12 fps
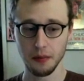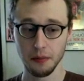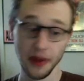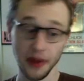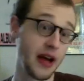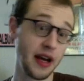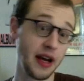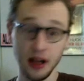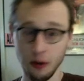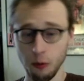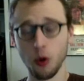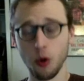But then
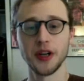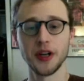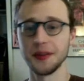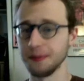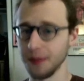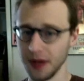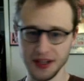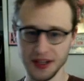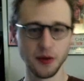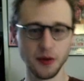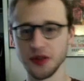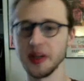it worked as
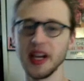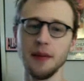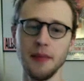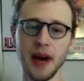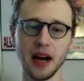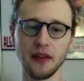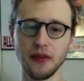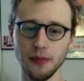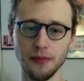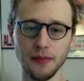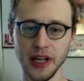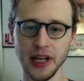soon as we came back
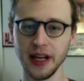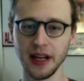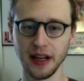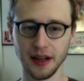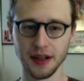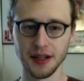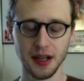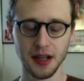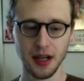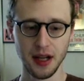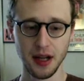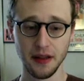from eating, and
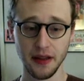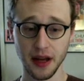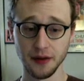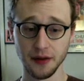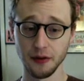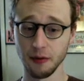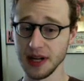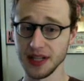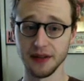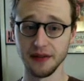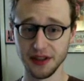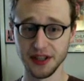then the
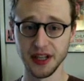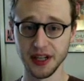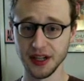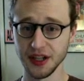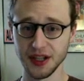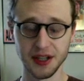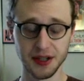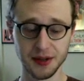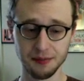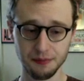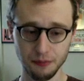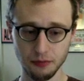rest of the scene
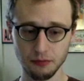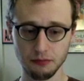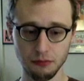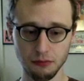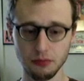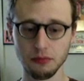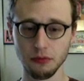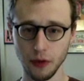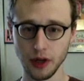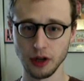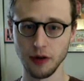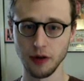just
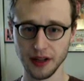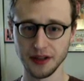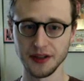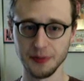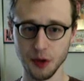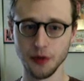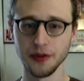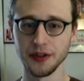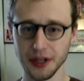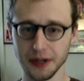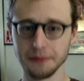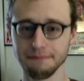went quick and smooth.
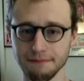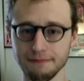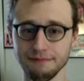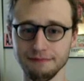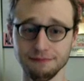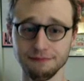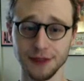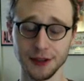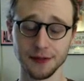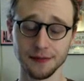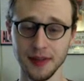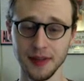So yeah.